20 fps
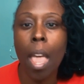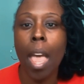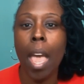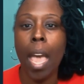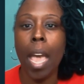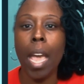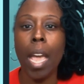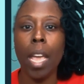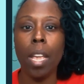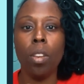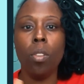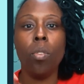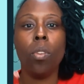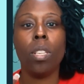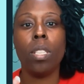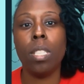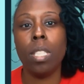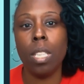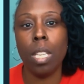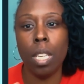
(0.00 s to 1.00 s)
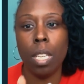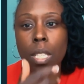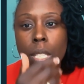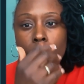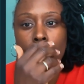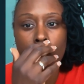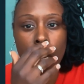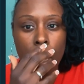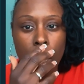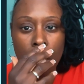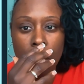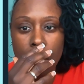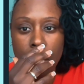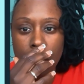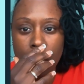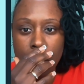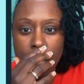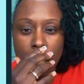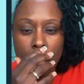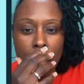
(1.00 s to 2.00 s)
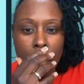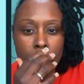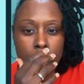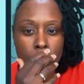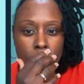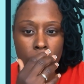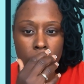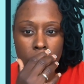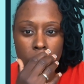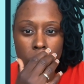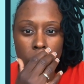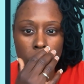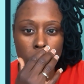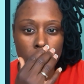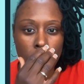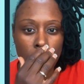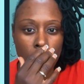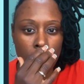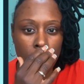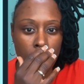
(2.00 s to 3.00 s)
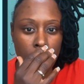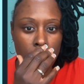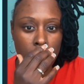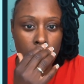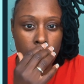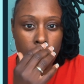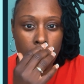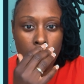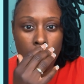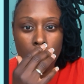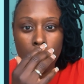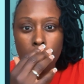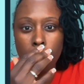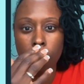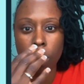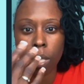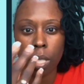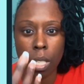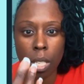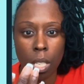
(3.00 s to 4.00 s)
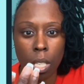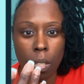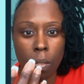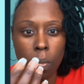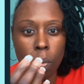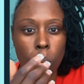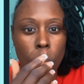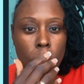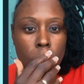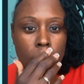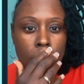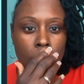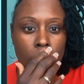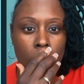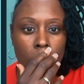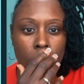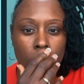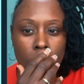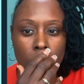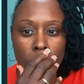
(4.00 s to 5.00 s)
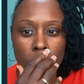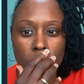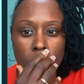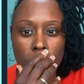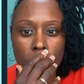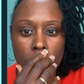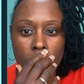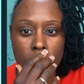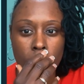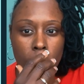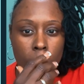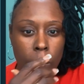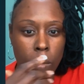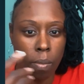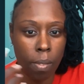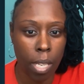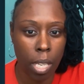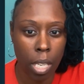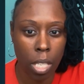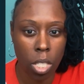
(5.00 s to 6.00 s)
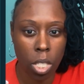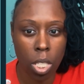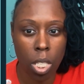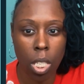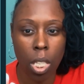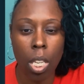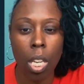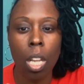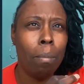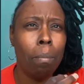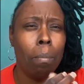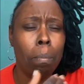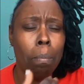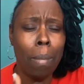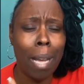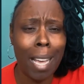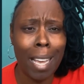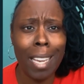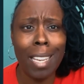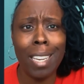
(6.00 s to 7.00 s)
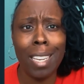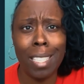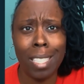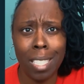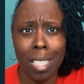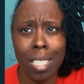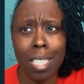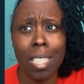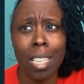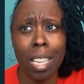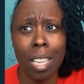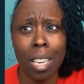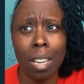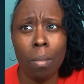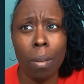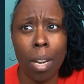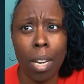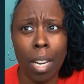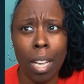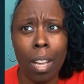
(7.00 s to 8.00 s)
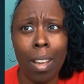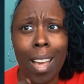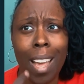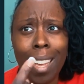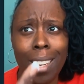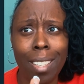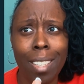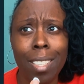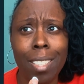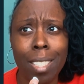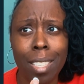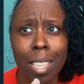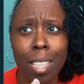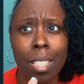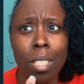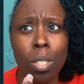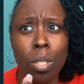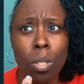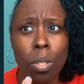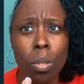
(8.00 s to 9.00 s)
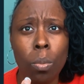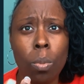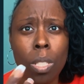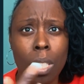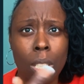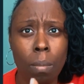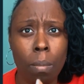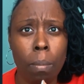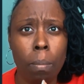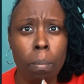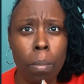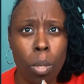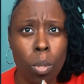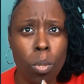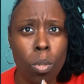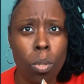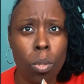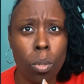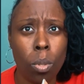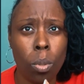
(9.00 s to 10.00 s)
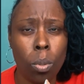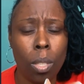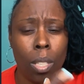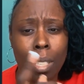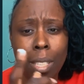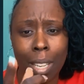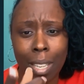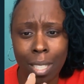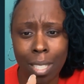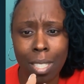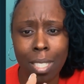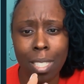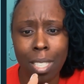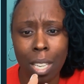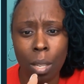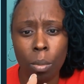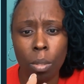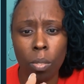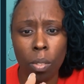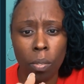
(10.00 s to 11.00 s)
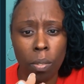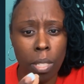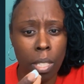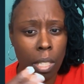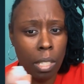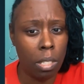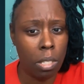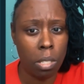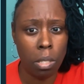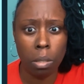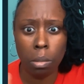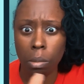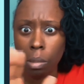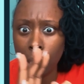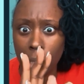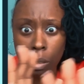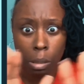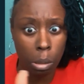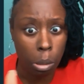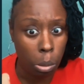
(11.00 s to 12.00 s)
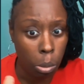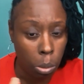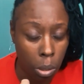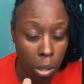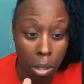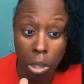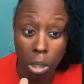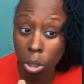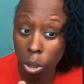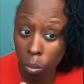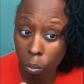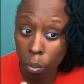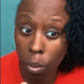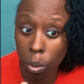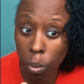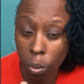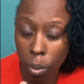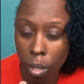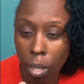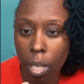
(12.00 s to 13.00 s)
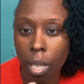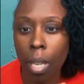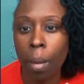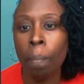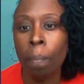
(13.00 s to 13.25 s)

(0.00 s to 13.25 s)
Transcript: And you can see it said it. It says the client's a 15-year-old Caucasian male presented for a session to address symptoms of ADHD. My ADHD is kicking in right now. I did say dude was in middle school and I did say he was 15. So that's a whole nother issue for a whole nother day.